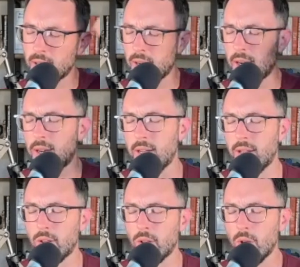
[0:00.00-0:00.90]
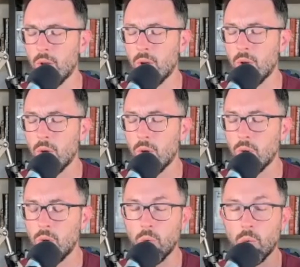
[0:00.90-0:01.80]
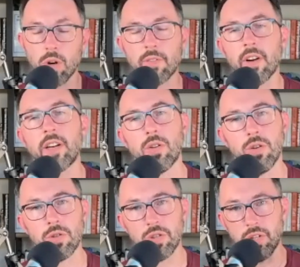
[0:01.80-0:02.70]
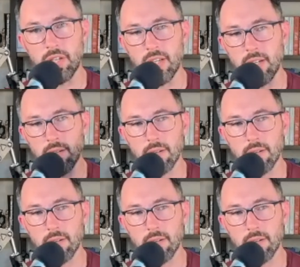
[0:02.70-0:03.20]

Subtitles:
who work very closely